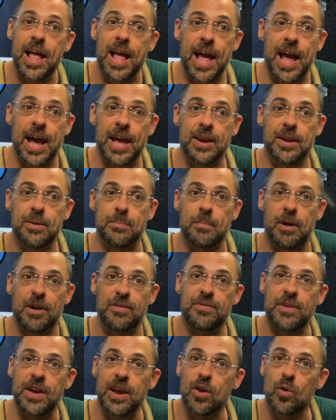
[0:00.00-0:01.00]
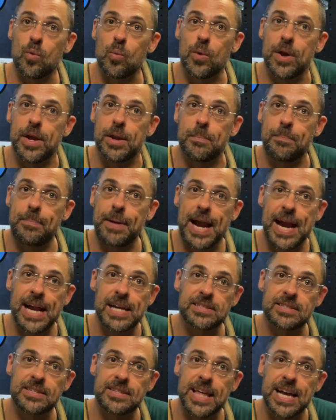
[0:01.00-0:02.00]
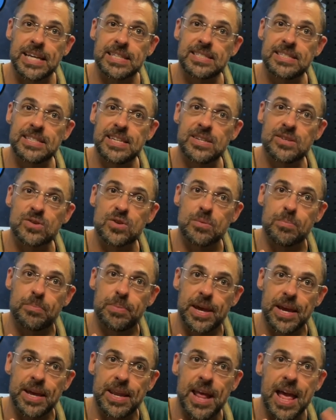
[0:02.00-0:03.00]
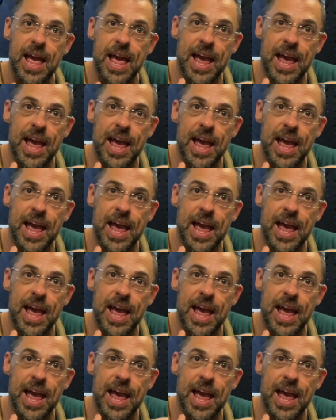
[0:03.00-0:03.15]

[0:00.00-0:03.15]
and my finger went past that centered bit